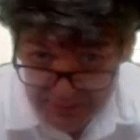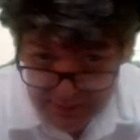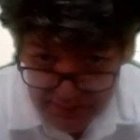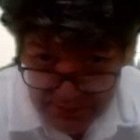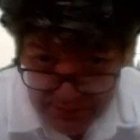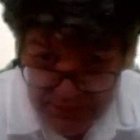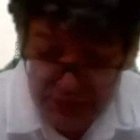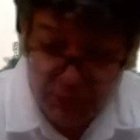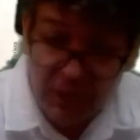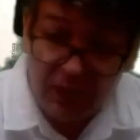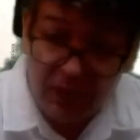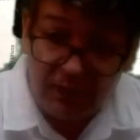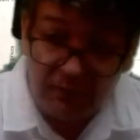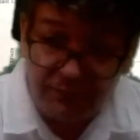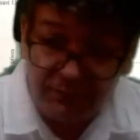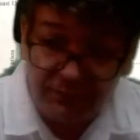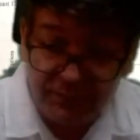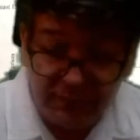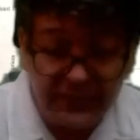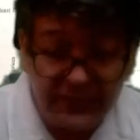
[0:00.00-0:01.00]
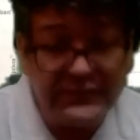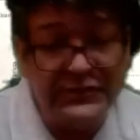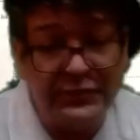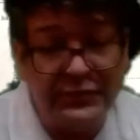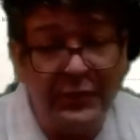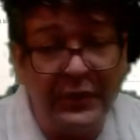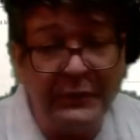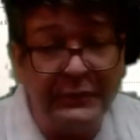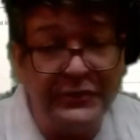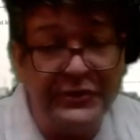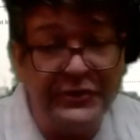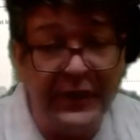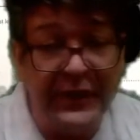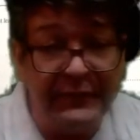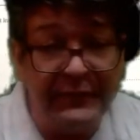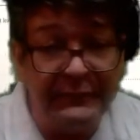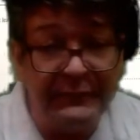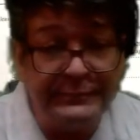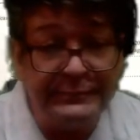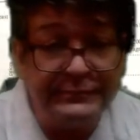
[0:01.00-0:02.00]
to 12. That's 20%.
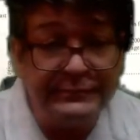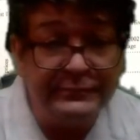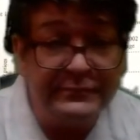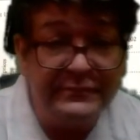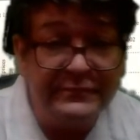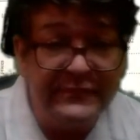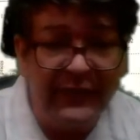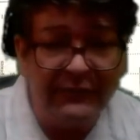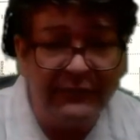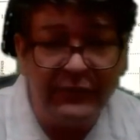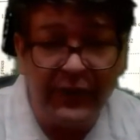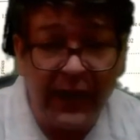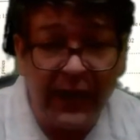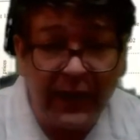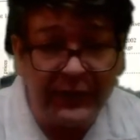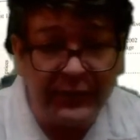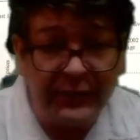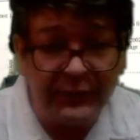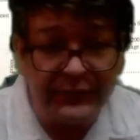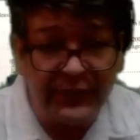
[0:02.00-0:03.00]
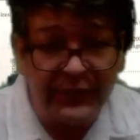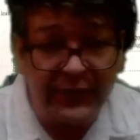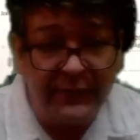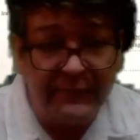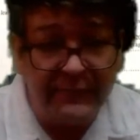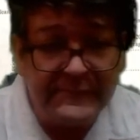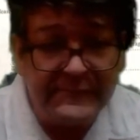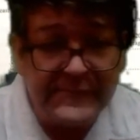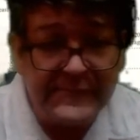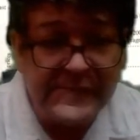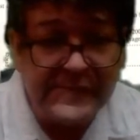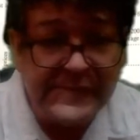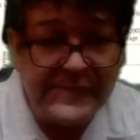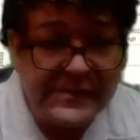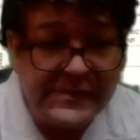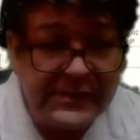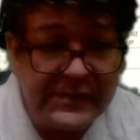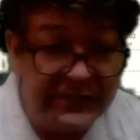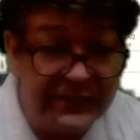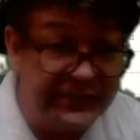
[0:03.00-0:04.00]
Not very accurate there.
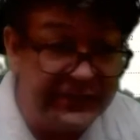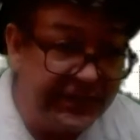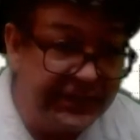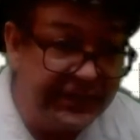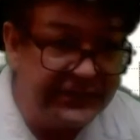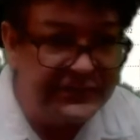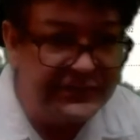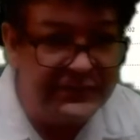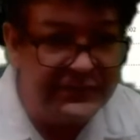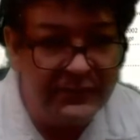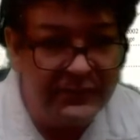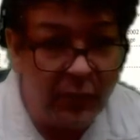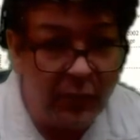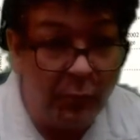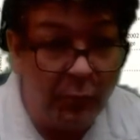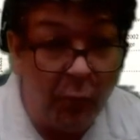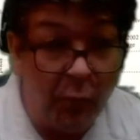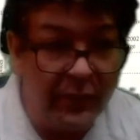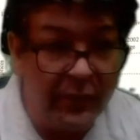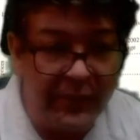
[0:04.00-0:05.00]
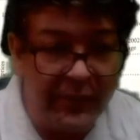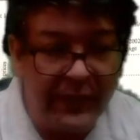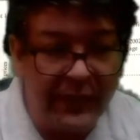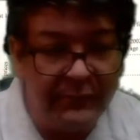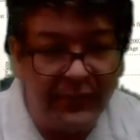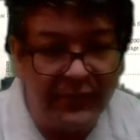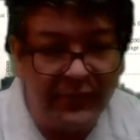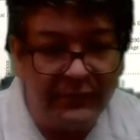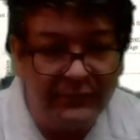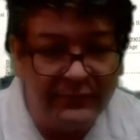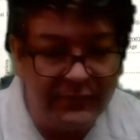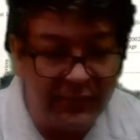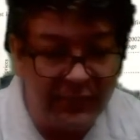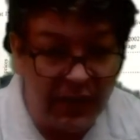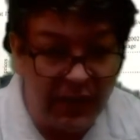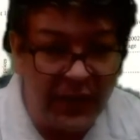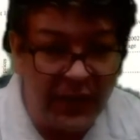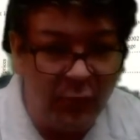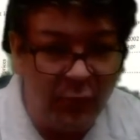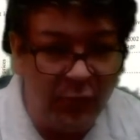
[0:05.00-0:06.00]
It is more than, but a
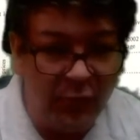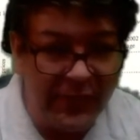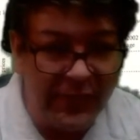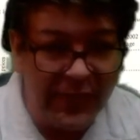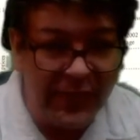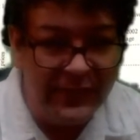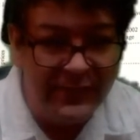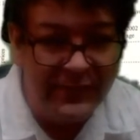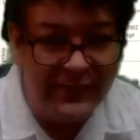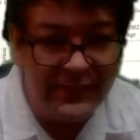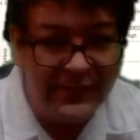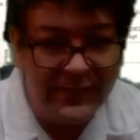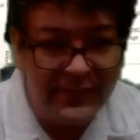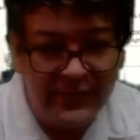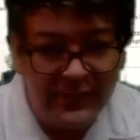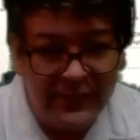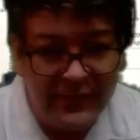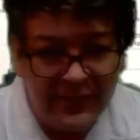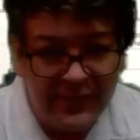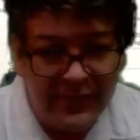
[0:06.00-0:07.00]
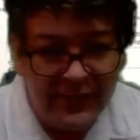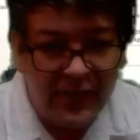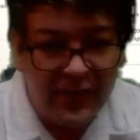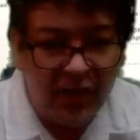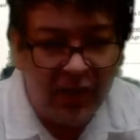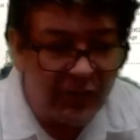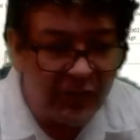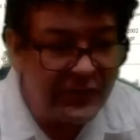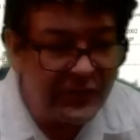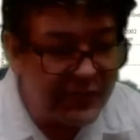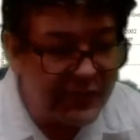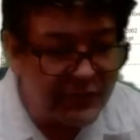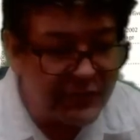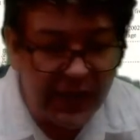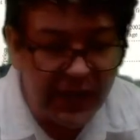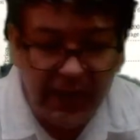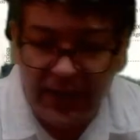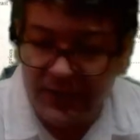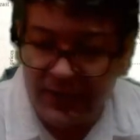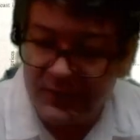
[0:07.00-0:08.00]
lot more than. On the other
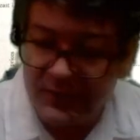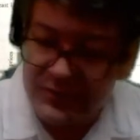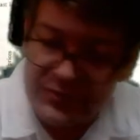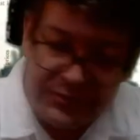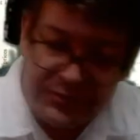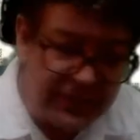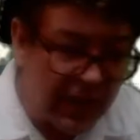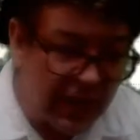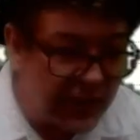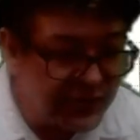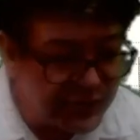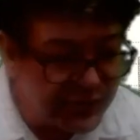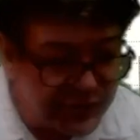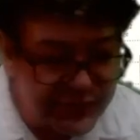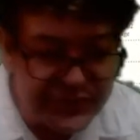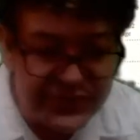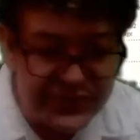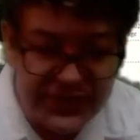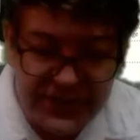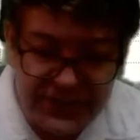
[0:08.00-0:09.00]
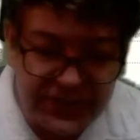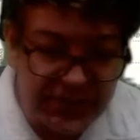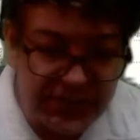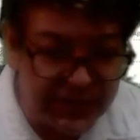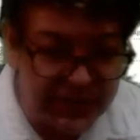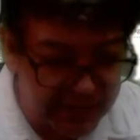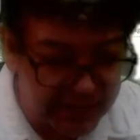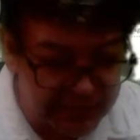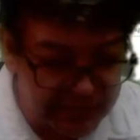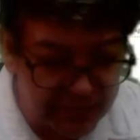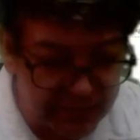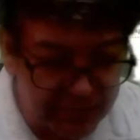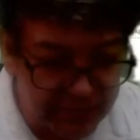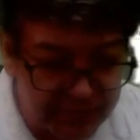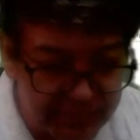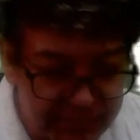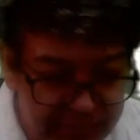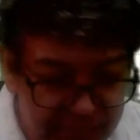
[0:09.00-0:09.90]
hand, do not use this connector